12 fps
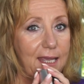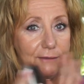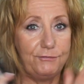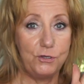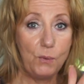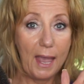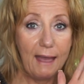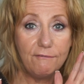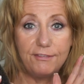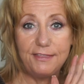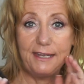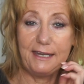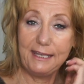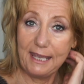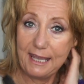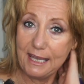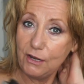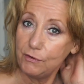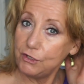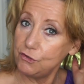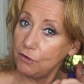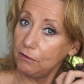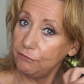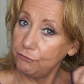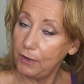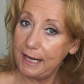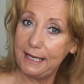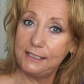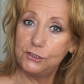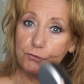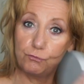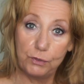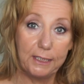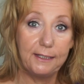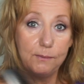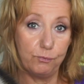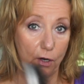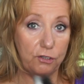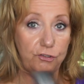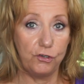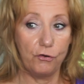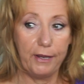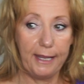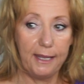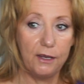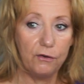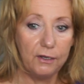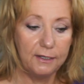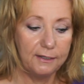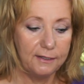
if you have thinning hair and you're afraid to really brush your hair,